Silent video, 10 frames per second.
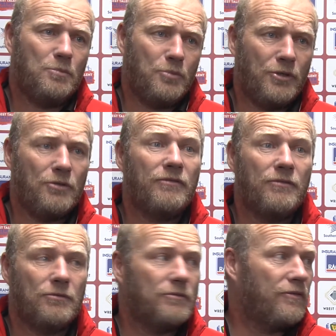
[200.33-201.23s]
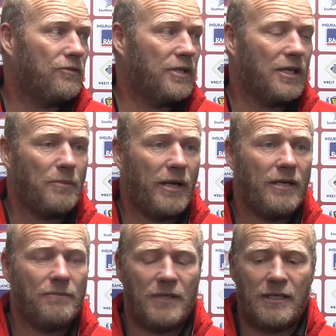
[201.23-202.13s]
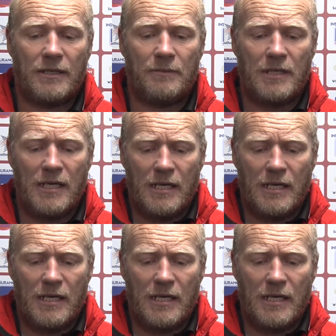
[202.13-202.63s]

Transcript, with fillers: pretty good for, for the young man. Um,